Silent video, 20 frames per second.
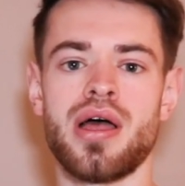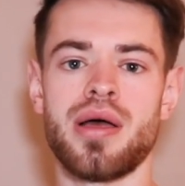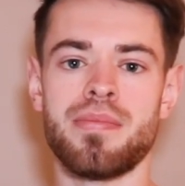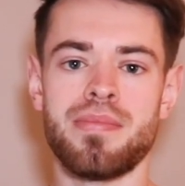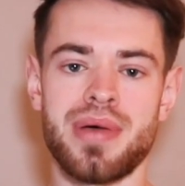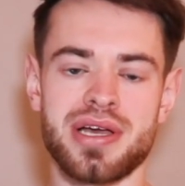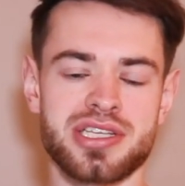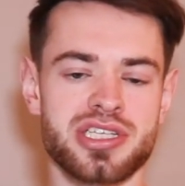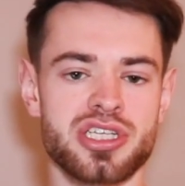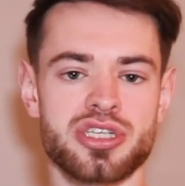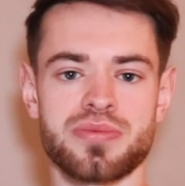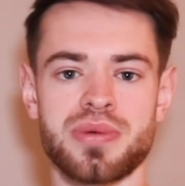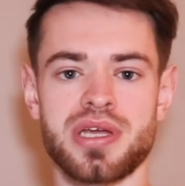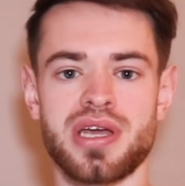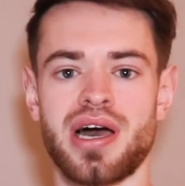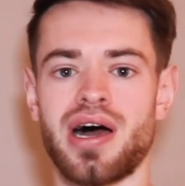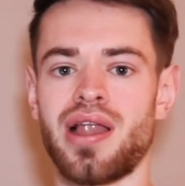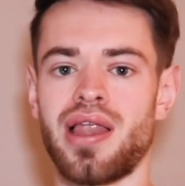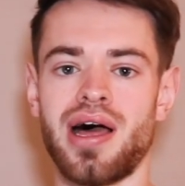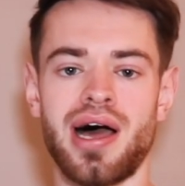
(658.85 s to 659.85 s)
Message me,
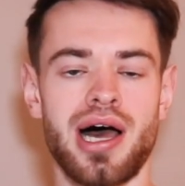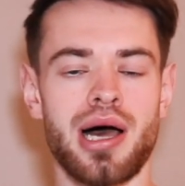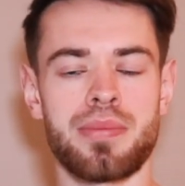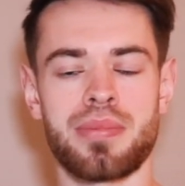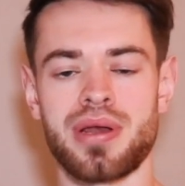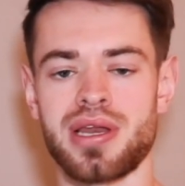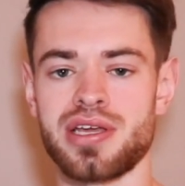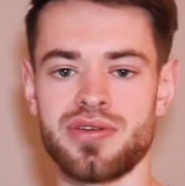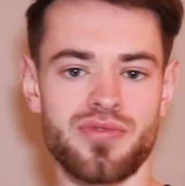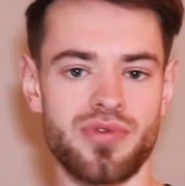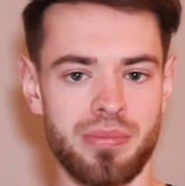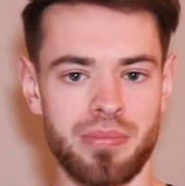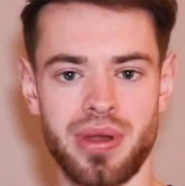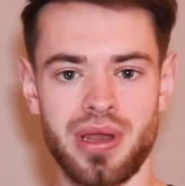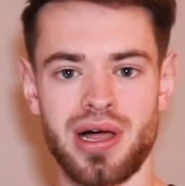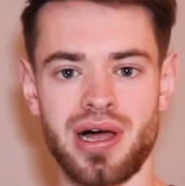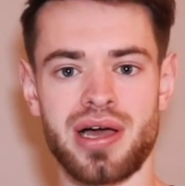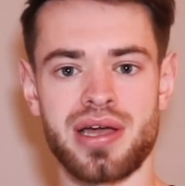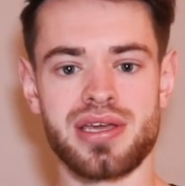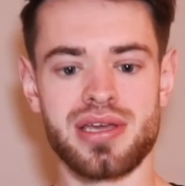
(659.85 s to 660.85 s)
I'll happily
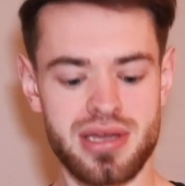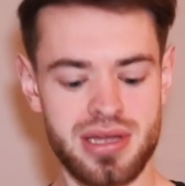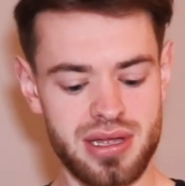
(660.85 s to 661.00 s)
reply.